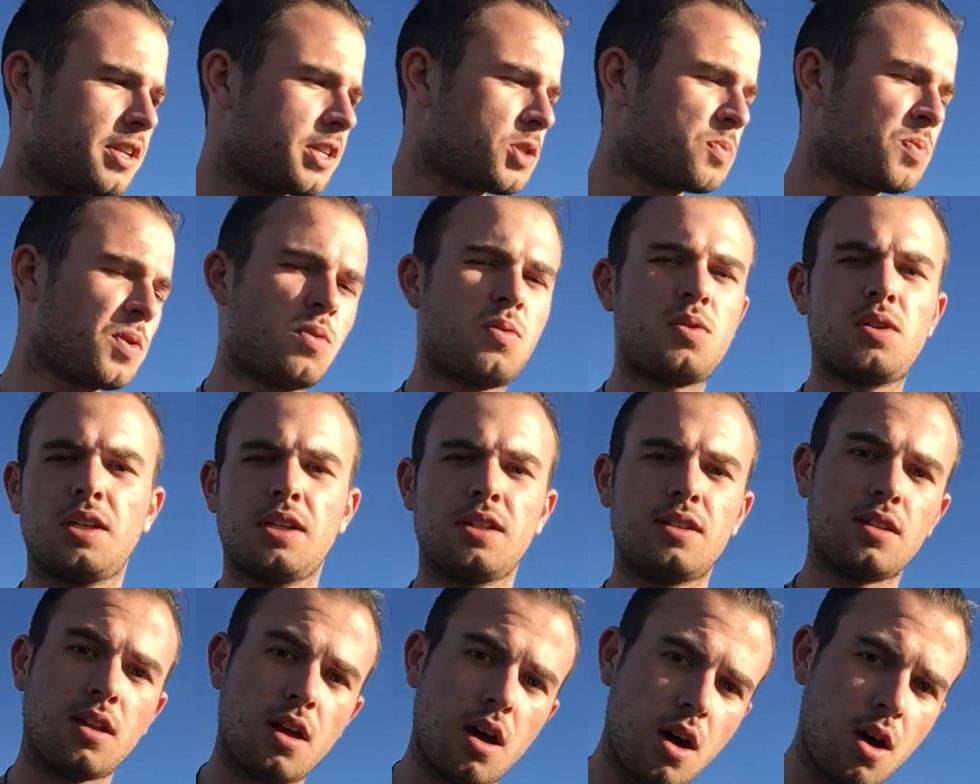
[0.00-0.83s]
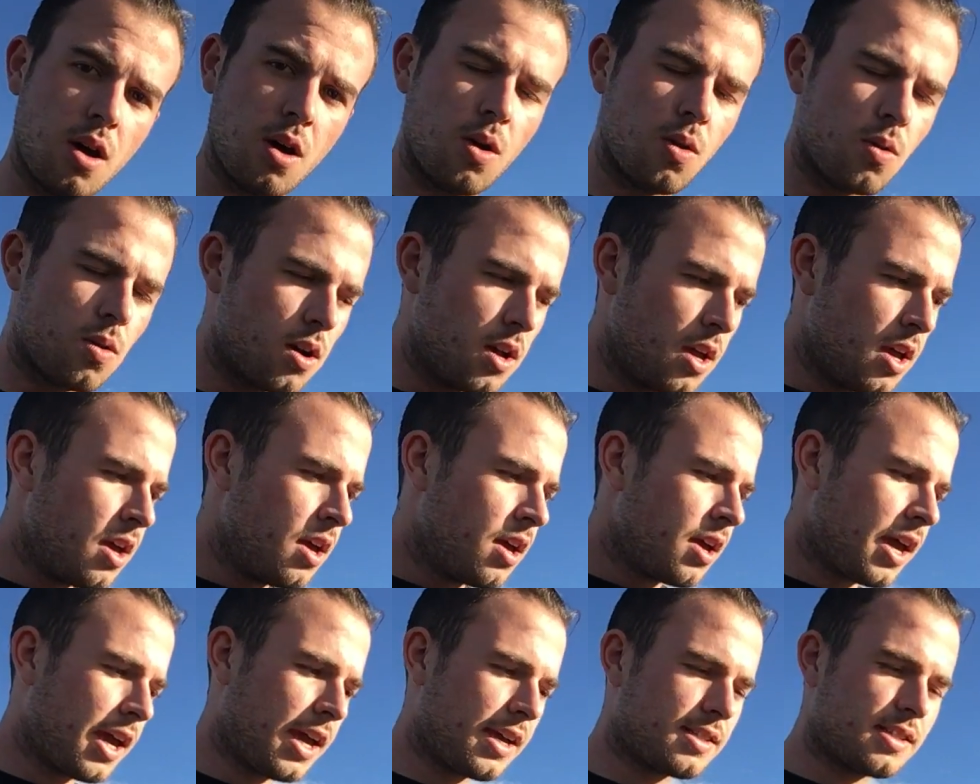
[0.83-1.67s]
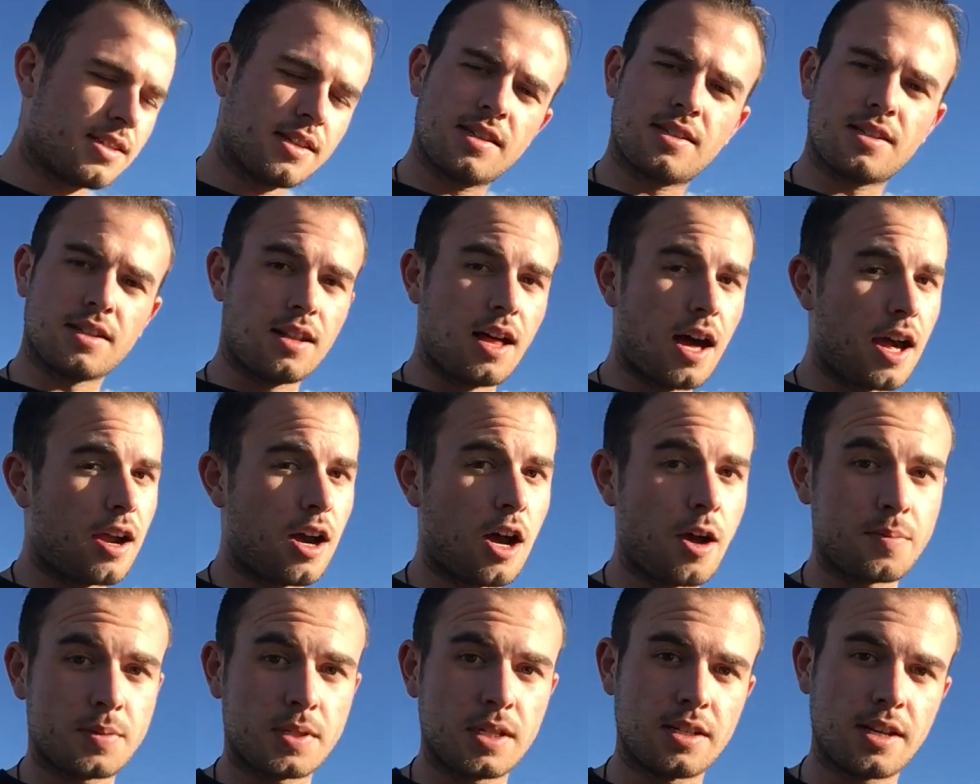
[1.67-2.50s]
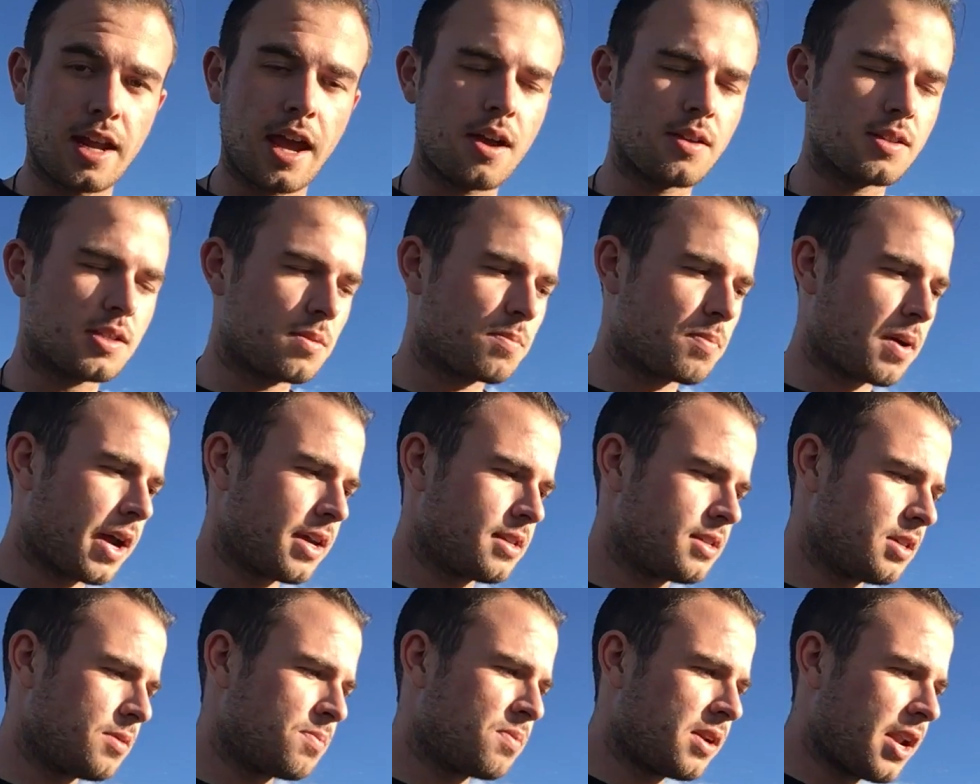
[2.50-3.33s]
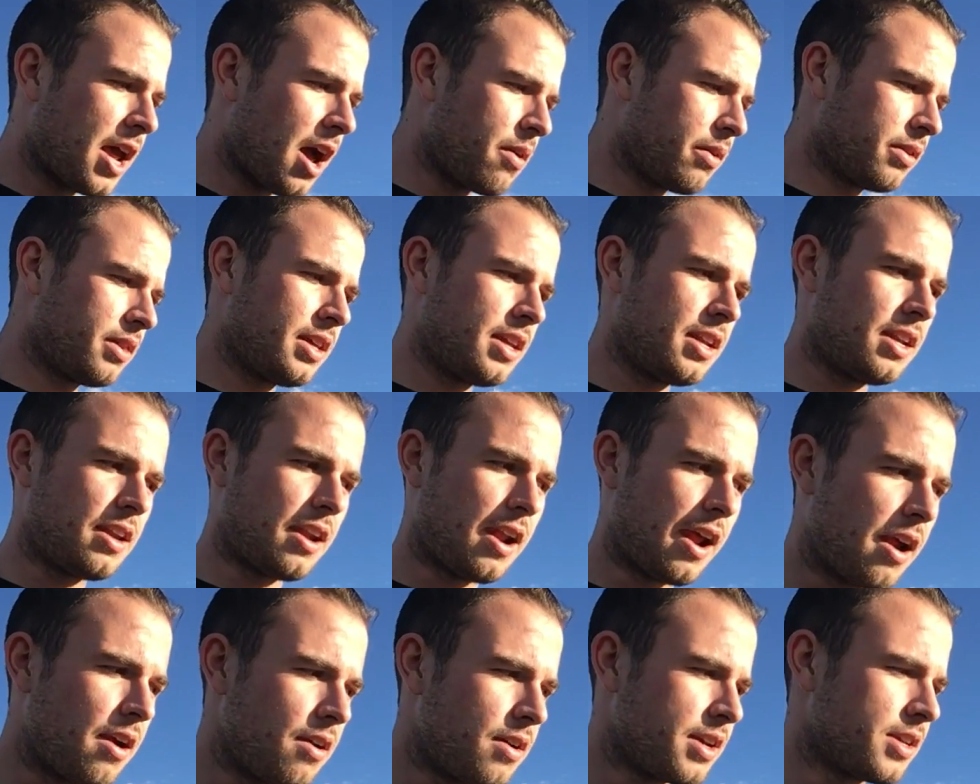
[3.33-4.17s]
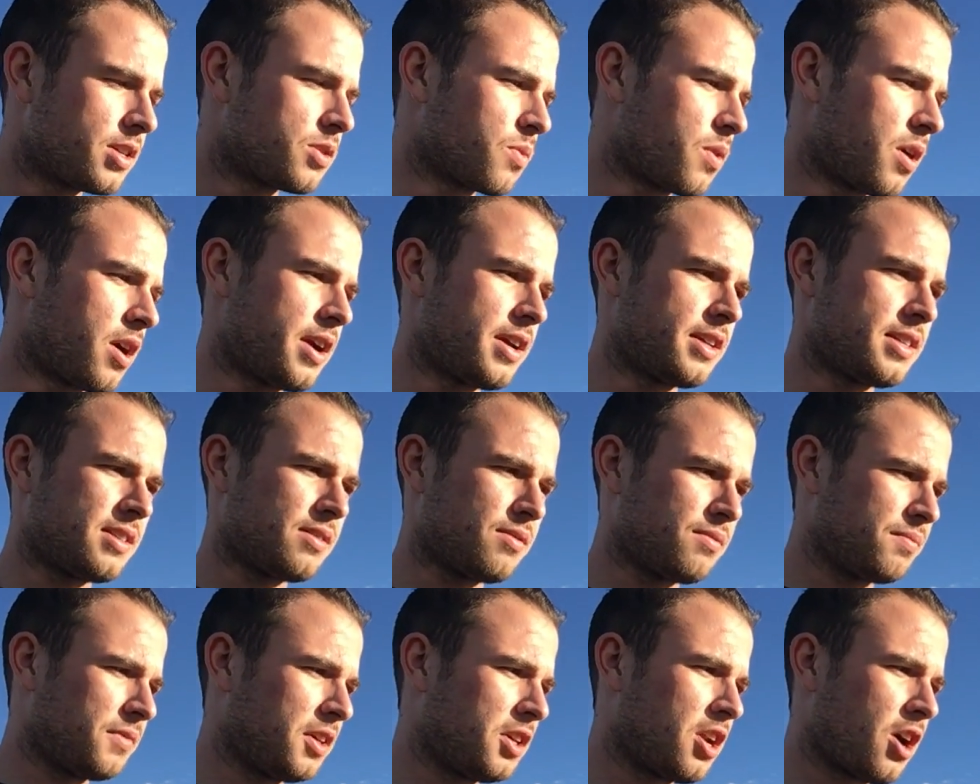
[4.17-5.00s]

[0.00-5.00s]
Then it's been really low. It's a lot of ups and downs in Pisces, but now with it in Aries where it's,